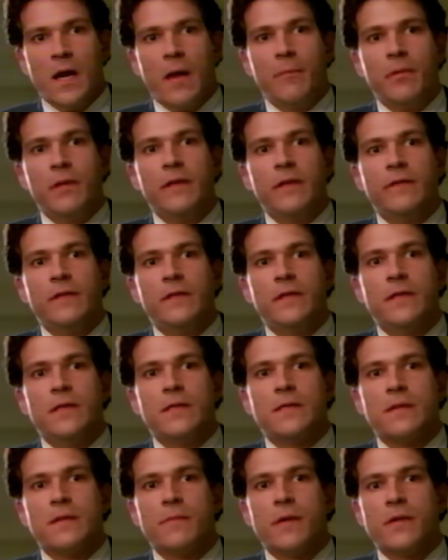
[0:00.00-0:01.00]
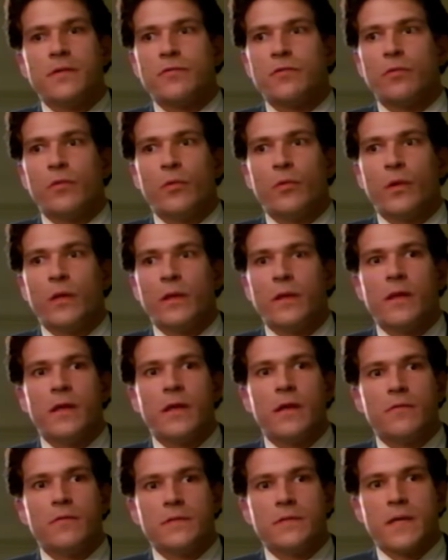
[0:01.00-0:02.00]
I believe he did this to make sure we wouldn't think
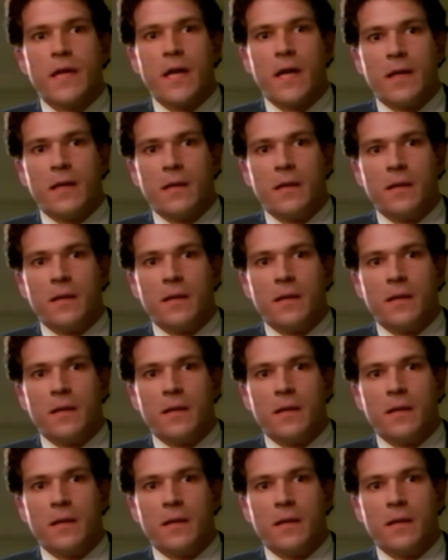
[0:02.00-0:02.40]
he was gay.